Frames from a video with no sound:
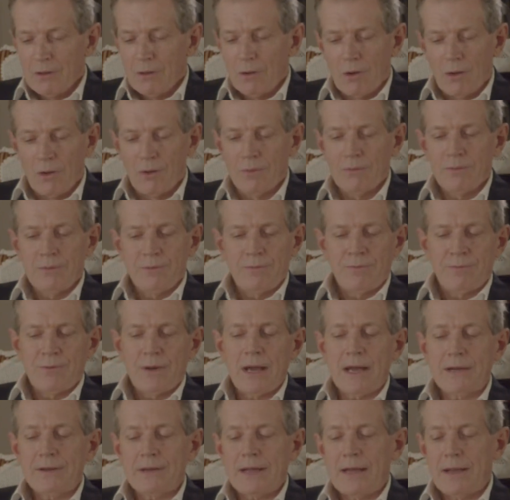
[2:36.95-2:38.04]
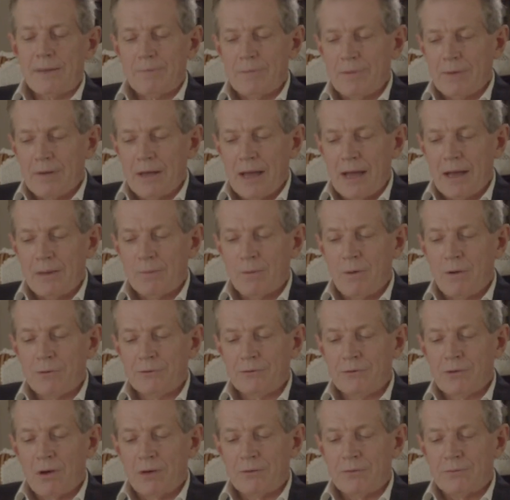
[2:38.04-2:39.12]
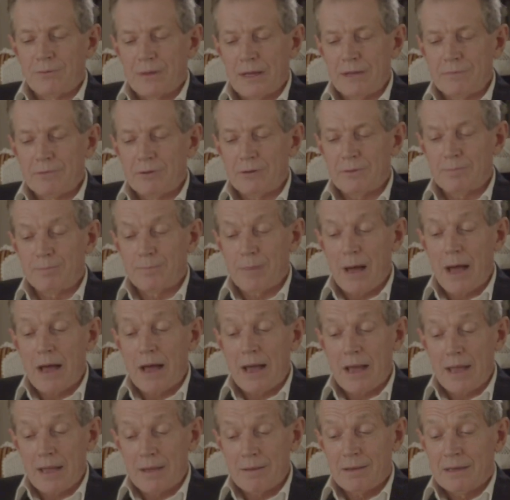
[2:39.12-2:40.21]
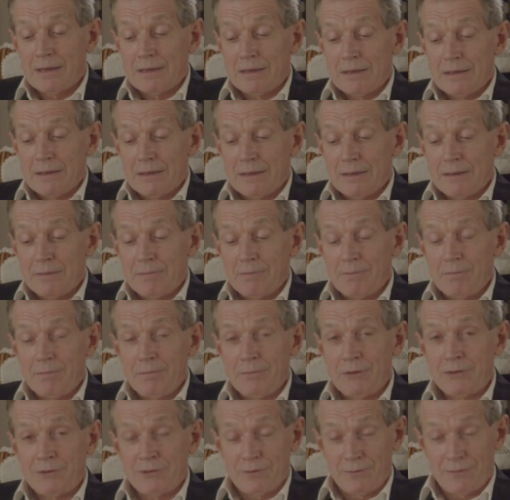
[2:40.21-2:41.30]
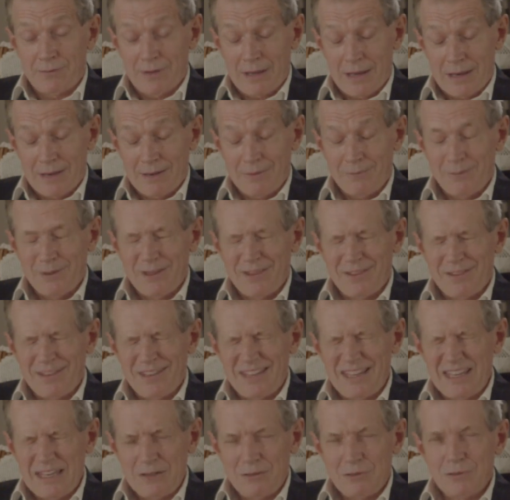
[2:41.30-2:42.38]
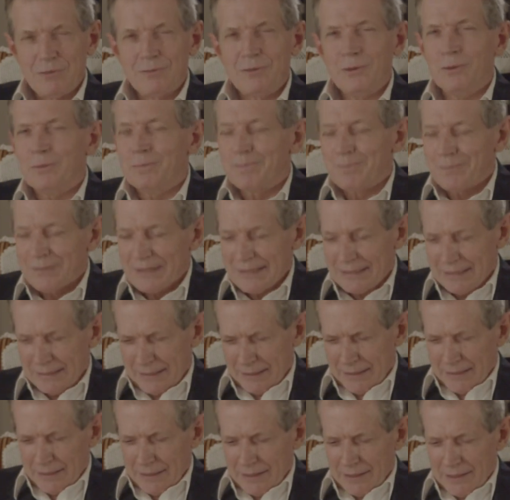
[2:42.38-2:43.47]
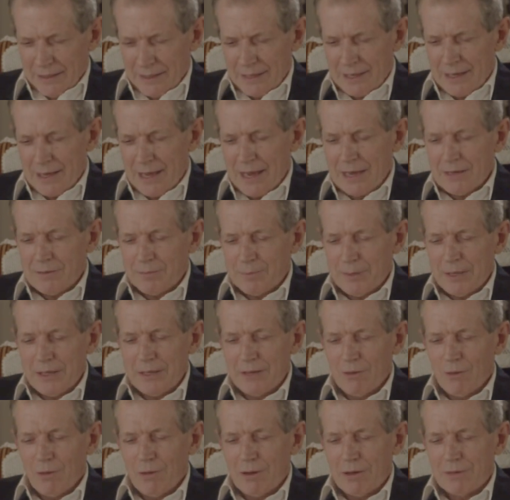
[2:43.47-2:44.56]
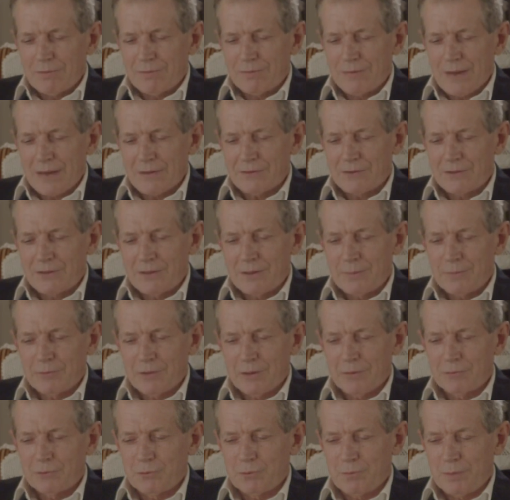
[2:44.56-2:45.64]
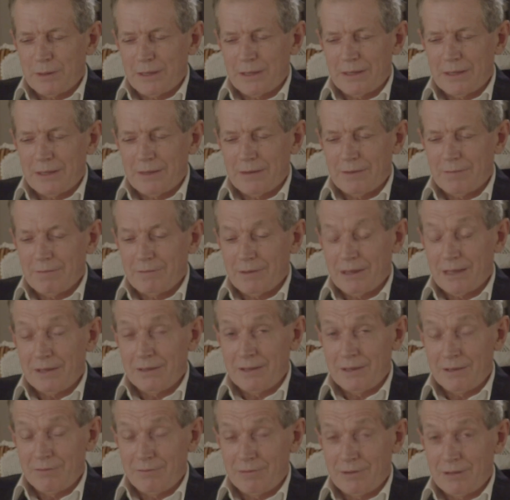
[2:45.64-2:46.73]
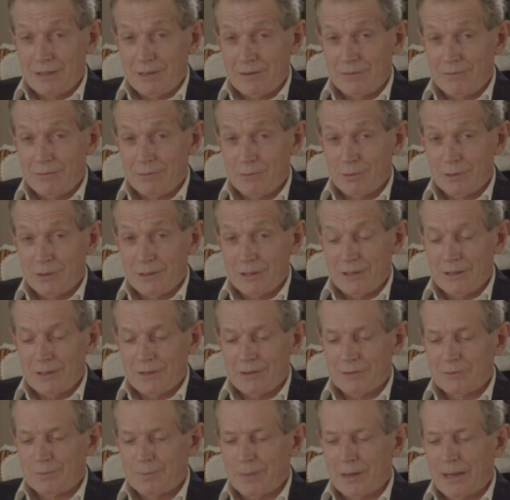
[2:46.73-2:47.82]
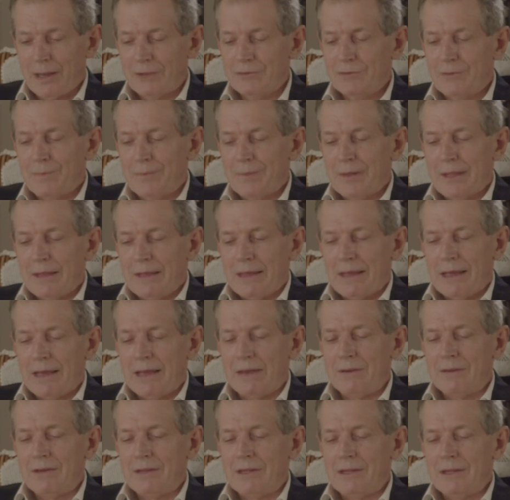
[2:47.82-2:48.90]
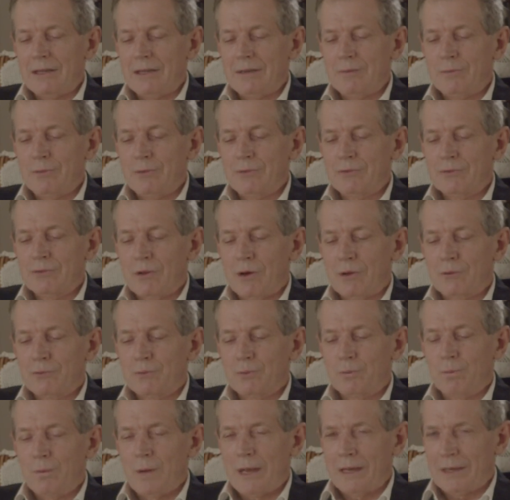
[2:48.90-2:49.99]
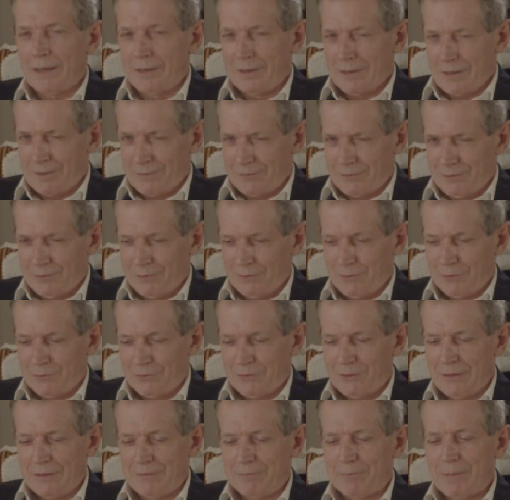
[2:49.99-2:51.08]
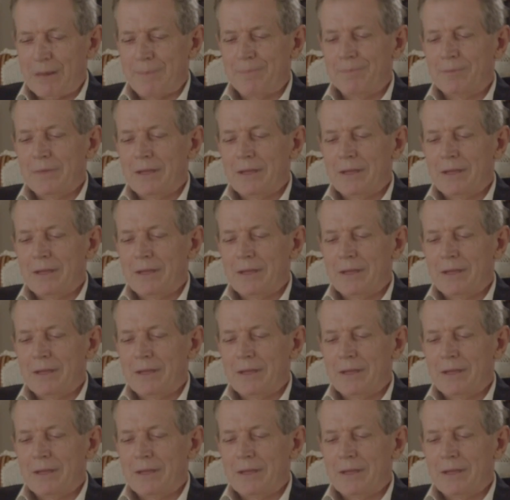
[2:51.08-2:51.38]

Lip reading: On the Friday I was not favoured by Mr. Fairley with an interview. He had been, or had fancied himself to be, an invalid for years past, and he was not well enough to receive me.